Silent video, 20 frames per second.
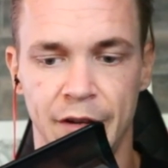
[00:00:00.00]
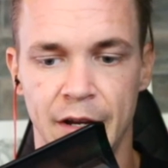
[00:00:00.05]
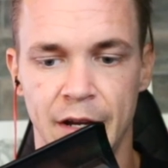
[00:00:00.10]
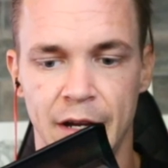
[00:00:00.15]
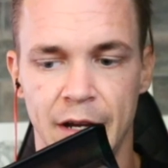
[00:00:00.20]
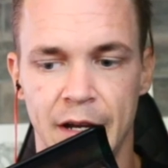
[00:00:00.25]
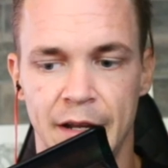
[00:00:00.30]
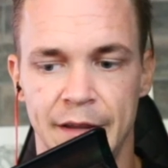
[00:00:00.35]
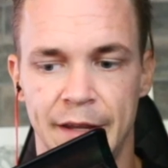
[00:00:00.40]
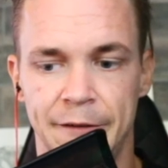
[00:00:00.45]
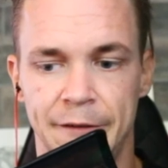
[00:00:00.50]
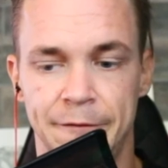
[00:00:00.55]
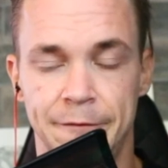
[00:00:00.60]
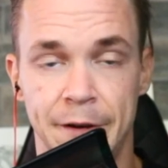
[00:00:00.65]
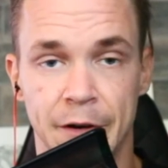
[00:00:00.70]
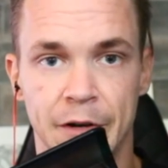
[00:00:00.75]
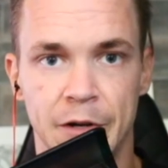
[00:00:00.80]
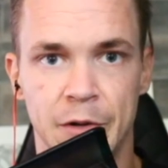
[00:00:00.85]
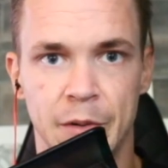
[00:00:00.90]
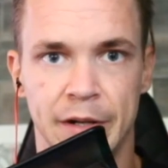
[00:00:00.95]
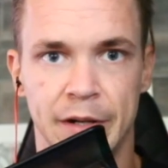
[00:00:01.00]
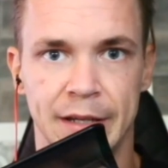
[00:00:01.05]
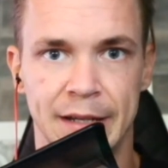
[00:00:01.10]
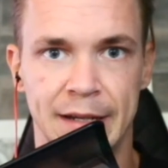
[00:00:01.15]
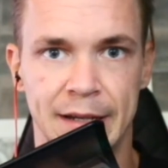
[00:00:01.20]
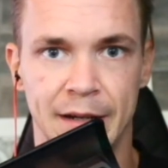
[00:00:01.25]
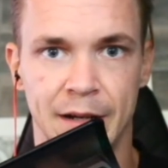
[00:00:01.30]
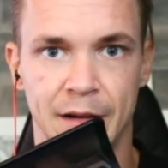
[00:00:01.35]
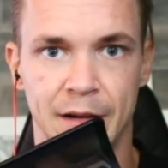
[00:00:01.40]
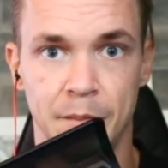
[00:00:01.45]
They very
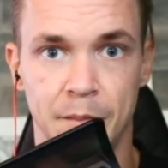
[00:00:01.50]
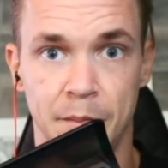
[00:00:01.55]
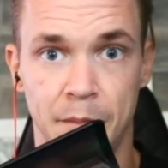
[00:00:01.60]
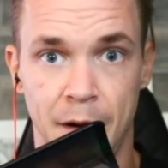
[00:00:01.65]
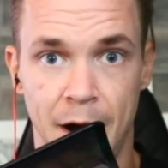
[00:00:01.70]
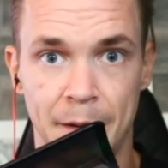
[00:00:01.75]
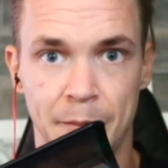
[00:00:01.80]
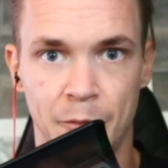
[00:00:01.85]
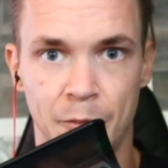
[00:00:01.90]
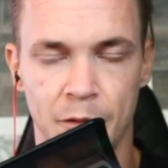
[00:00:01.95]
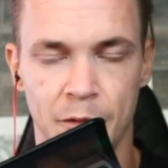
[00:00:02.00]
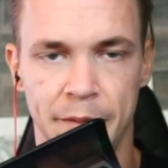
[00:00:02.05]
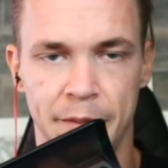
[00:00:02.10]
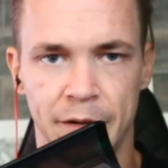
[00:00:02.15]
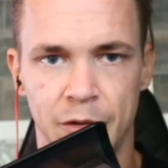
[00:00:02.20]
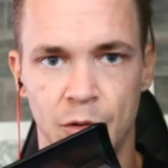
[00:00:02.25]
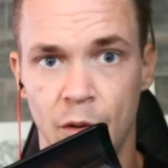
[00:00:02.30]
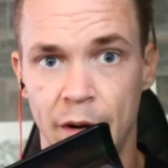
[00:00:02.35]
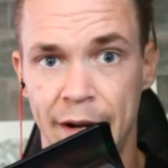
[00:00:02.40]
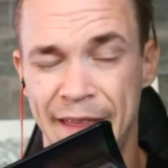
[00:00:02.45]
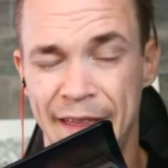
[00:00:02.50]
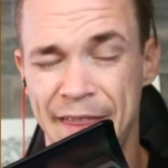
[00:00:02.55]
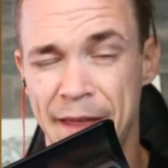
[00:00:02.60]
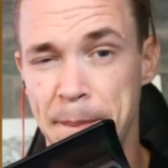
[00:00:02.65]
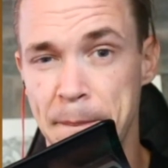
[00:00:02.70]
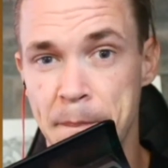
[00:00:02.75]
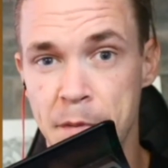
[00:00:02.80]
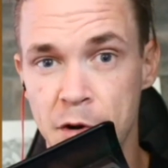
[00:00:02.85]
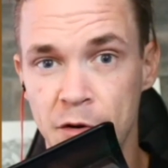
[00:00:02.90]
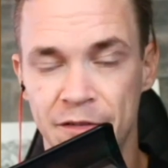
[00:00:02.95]
quickly bought more Bitcoin and then
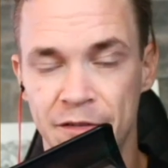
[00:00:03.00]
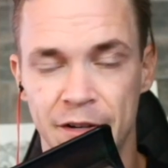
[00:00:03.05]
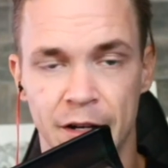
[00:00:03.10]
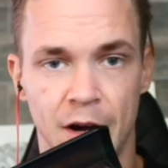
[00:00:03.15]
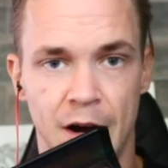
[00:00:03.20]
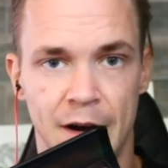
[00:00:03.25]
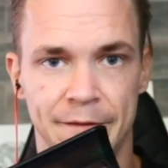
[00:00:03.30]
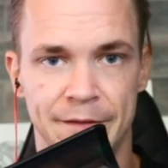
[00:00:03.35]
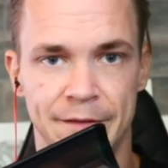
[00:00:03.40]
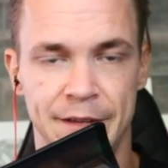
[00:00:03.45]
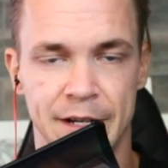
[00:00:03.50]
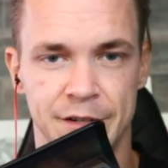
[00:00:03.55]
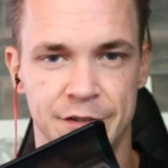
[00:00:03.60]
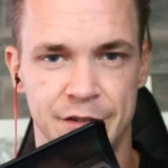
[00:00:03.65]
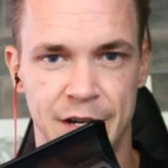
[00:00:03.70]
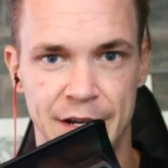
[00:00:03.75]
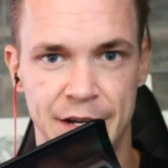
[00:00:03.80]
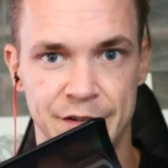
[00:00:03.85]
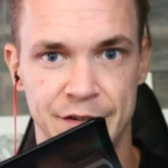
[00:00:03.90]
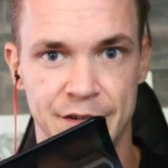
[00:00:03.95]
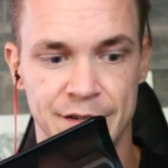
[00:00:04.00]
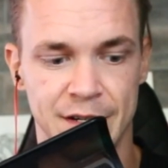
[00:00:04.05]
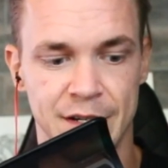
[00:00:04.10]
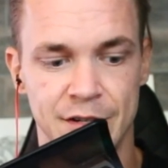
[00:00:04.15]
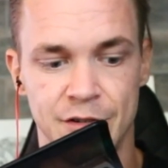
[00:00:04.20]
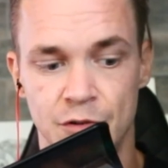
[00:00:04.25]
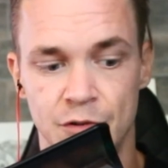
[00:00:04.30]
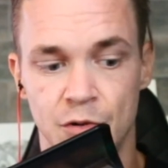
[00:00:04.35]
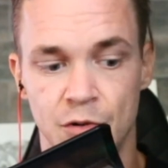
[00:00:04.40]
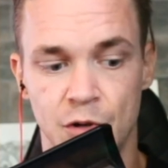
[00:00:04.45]
moved it off the exchanges
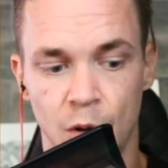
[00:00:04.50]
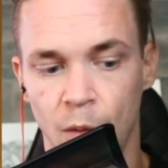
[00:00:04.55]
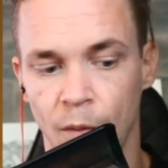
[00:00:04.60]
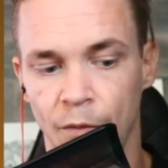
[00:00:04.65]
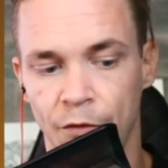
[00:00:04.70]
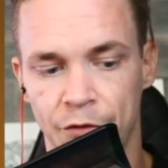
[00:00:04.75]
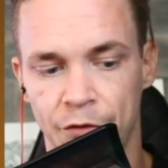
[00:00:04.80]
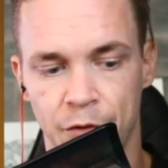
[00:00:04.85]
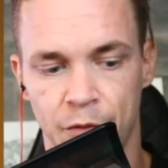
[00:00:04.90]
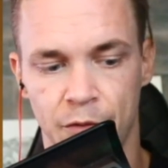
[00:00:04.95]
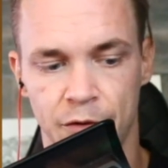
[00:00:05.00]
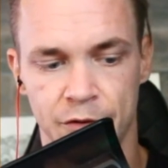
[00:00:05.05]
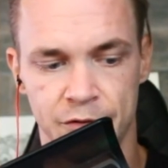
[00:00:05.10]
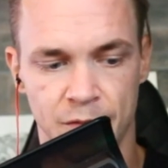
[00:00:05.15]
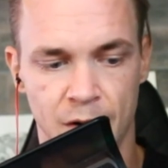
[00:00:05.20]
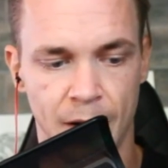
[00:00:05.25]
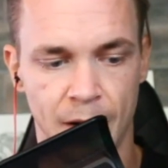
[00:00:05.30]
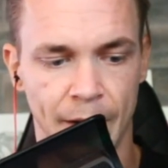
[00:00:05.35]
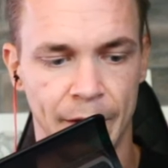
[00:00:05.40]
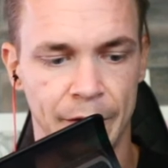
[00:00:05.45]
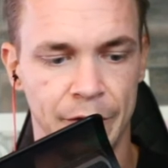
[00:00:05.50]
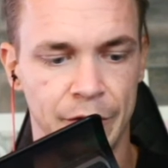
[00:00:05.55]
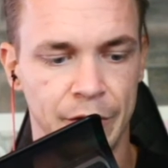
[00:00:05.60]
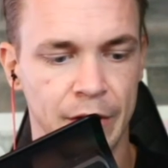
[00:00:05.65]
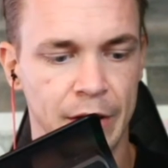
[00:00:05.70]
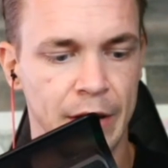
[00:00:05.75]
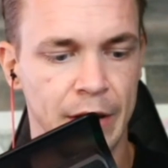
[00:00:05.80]
into cold storage wallets.